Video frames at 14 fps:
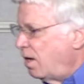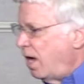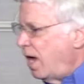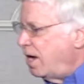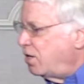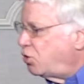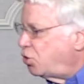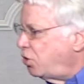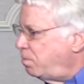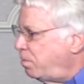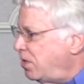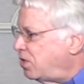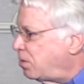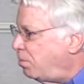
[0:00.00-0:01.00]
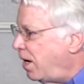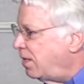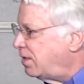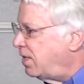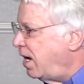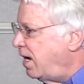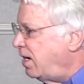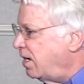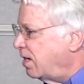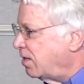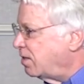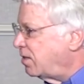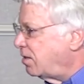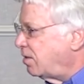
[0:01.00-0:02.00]
And it should be
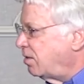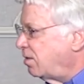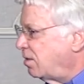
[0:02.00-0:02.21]
spontaneous.